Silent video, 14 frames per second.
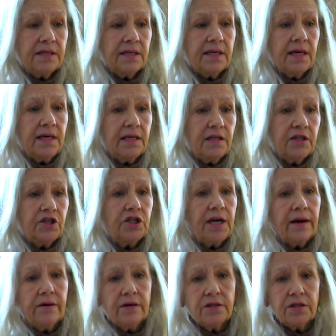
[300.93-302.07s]
I got into the
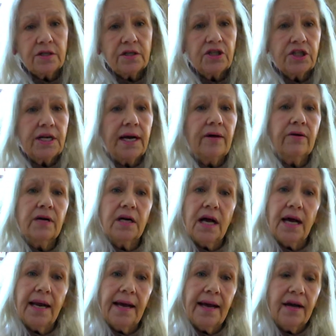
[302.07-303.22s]
shower, took a shower,
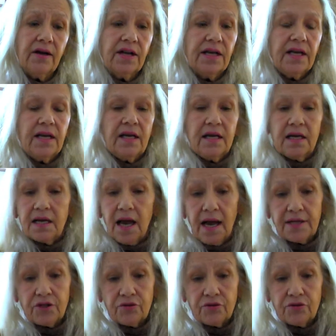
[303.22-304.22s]
got out, got